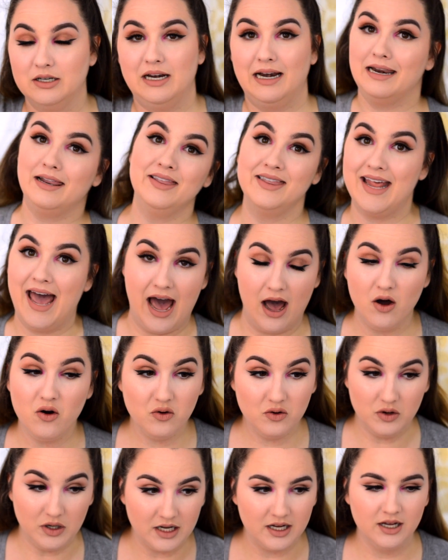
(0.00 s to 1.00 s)

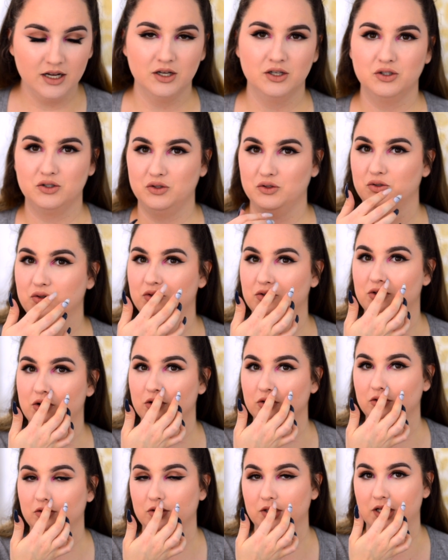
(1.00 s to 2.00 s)
now to
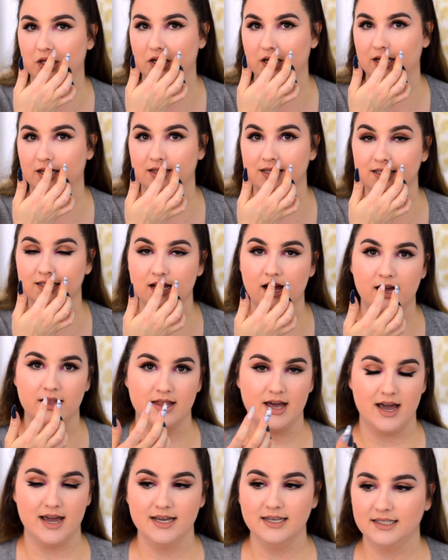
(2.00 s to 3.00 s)
go to the Disney
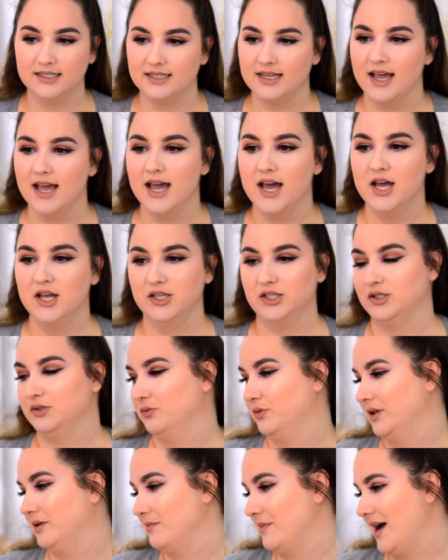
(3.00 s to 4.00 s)
on Ice
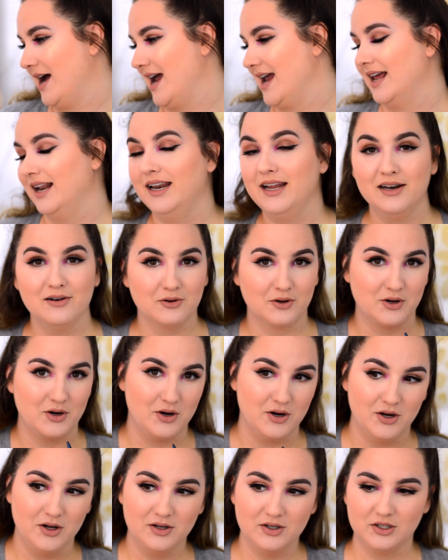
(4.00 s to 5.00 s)
with my little
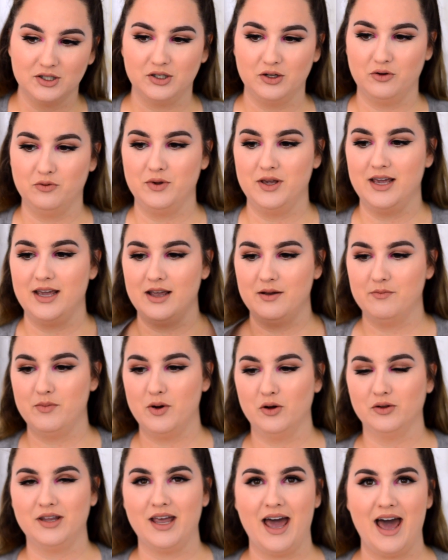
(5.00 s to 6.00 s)
girl. So we
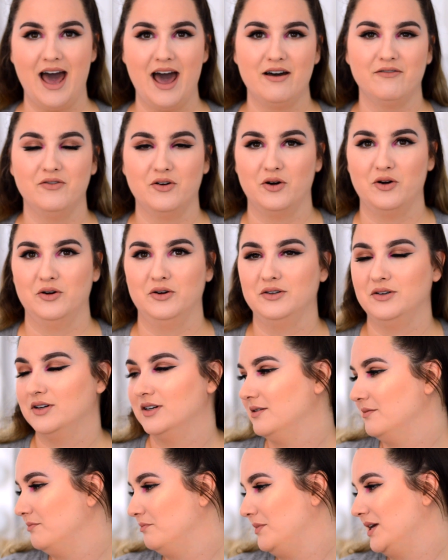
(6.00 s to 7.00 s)
both have our
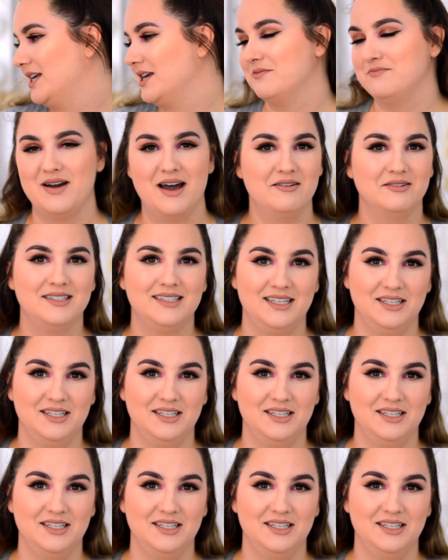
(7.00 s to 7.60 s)
Mickey Mouse